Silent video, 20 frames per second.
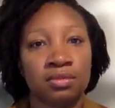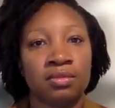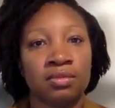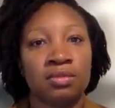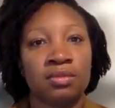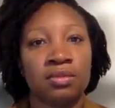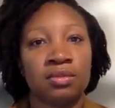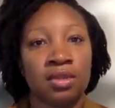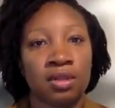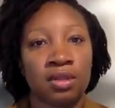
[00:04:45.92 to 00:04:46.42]

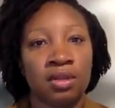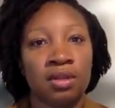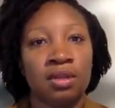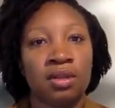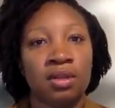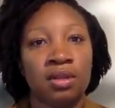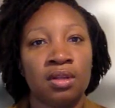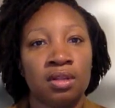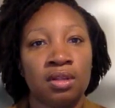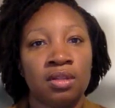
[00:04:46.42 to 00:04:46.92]

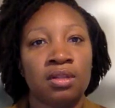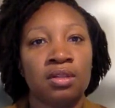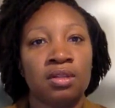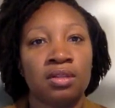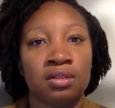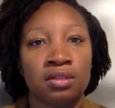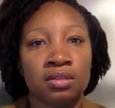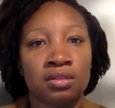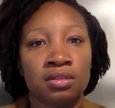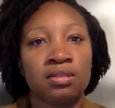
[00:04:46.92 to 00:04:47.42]

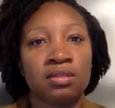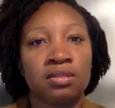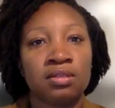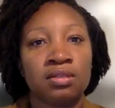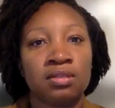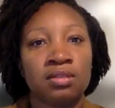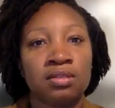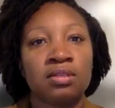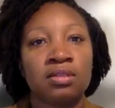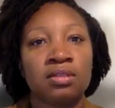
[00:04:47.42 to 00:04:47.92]

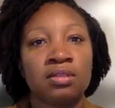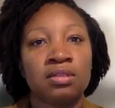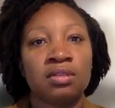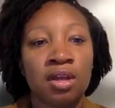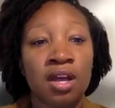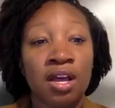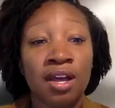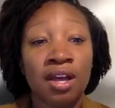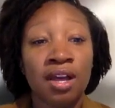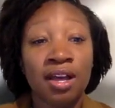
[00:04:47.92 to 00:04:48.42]

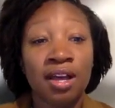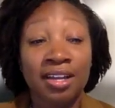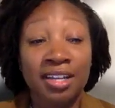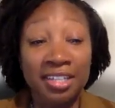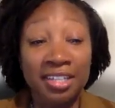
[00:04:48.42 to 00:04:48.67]
This person isn't speaking.